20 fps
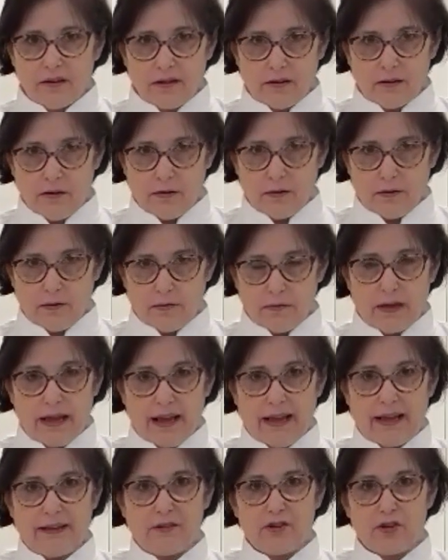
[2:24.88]
go.
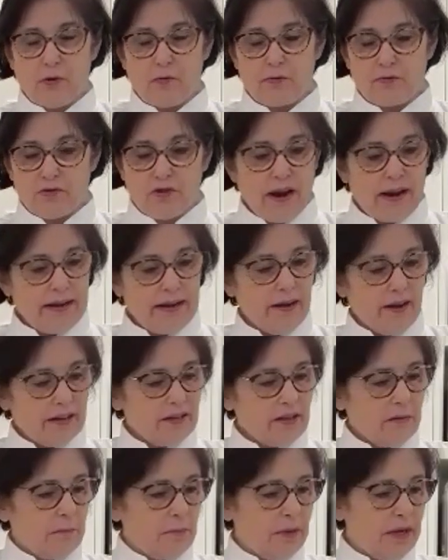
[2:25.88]
And don't try
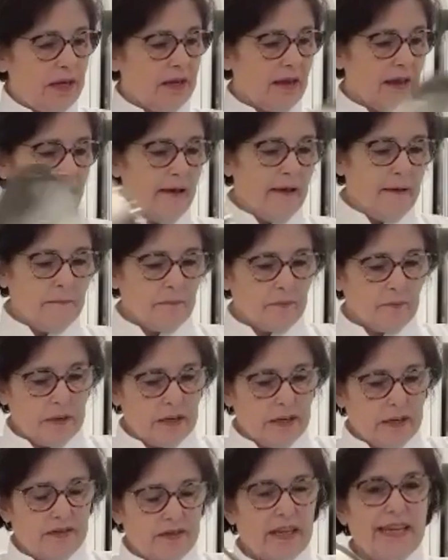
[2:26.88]
not to peek
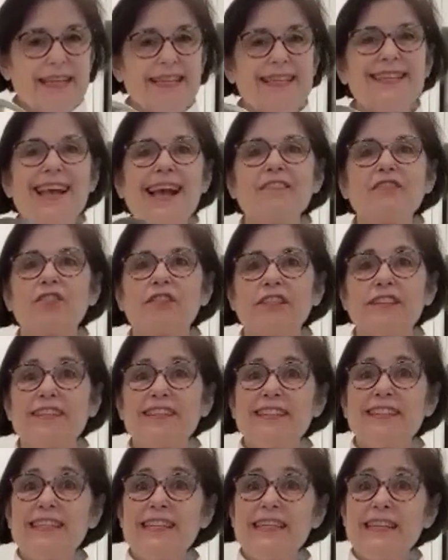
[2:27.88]
because it's actually
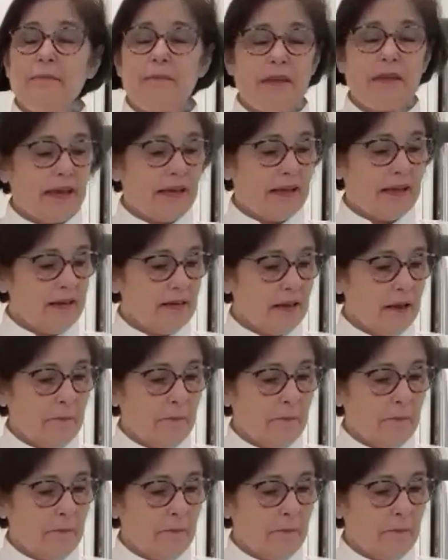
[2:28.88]
steaming it